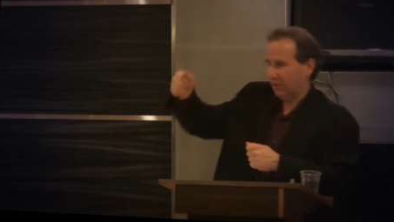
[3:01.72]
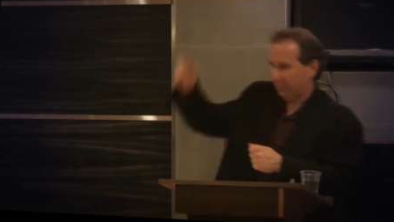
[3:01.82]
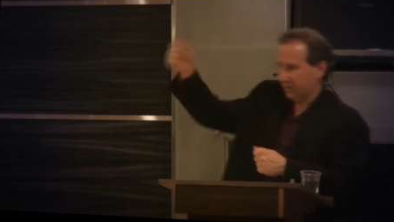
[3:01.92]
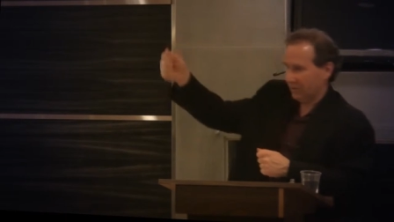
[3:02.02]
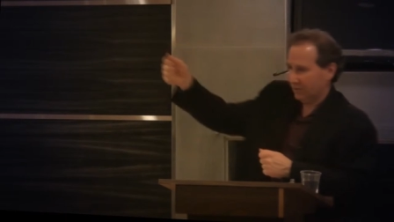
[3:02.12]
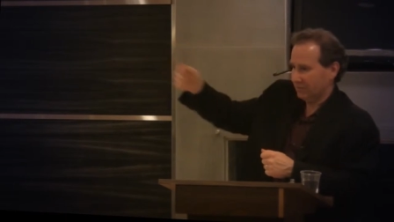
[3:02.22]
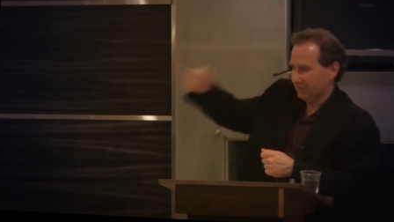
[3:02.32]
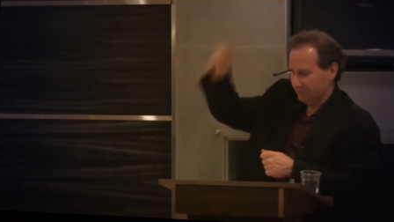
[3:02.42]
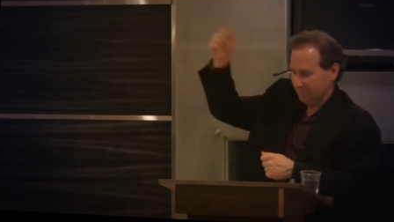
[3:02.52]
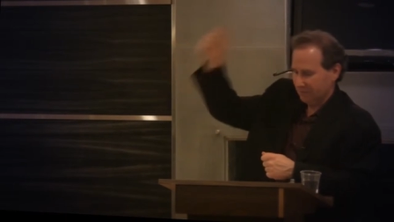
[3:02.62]
up a little,
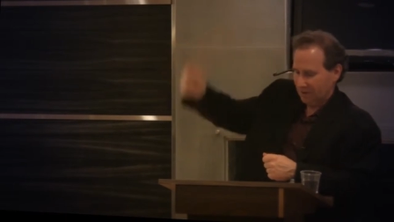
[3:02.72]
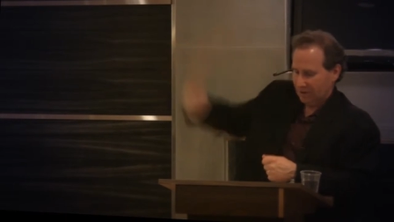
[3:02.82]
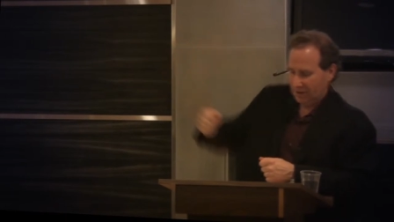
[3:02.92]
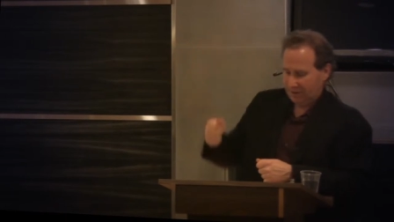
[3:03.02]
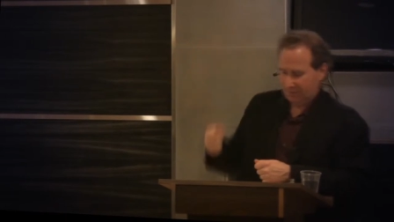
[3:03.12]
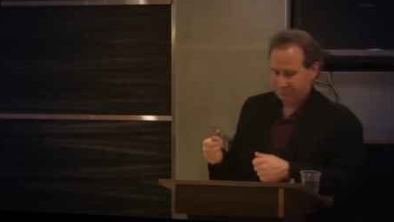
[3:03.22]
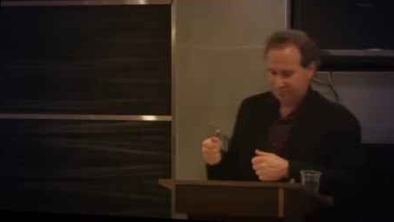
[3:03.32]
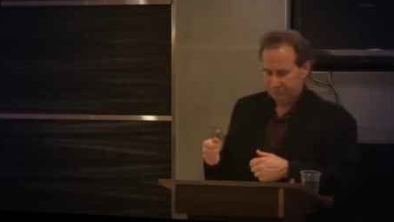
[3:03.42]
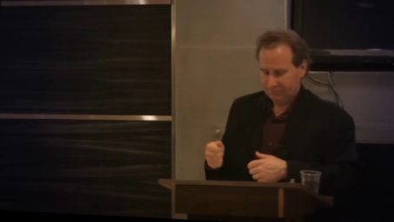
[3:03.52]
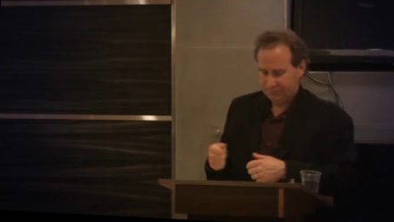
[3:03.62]
um,
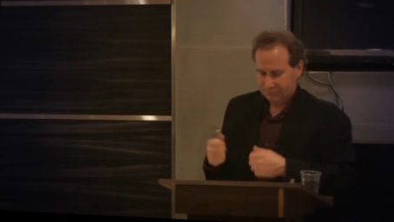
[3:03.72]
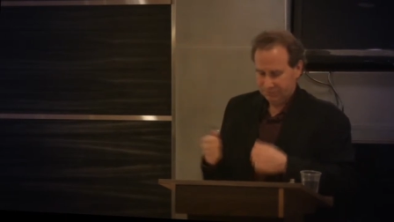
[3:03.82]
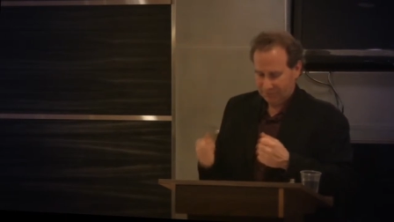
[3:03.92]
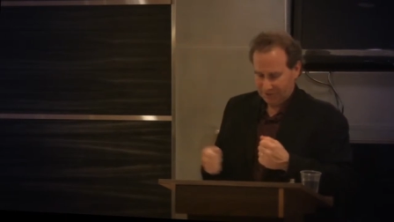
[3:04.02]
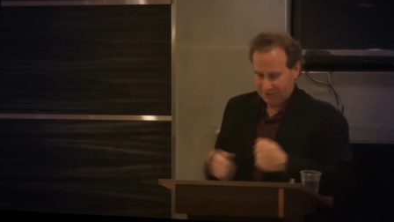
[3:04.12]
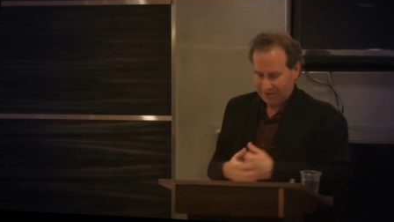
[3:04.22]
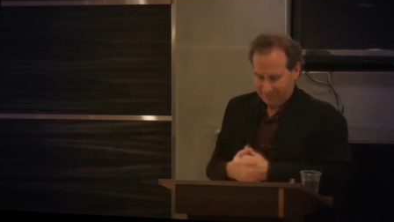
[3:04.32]
yeah,